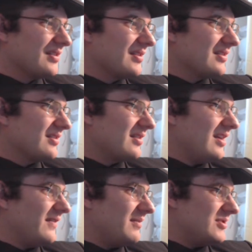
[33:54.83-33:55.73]

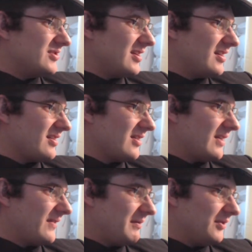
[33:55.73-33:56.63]
Save image as... Okay,
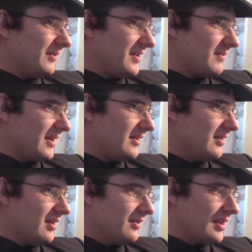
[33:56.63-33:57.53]
fine, we'll do it this way.
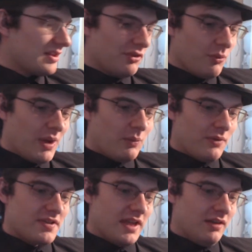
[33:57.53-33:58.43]
It's called the Wentworth
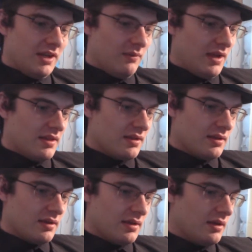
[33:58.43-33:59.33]
scale anyways.
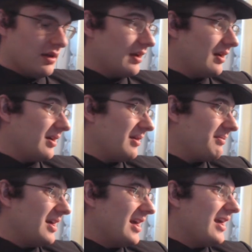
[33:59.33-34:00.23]
And
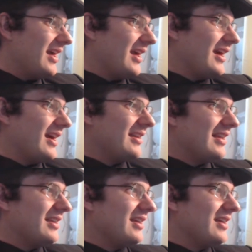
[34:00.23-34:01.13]

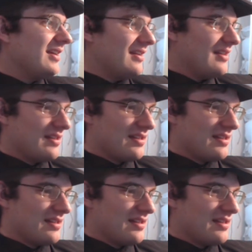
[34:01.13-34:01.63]
it is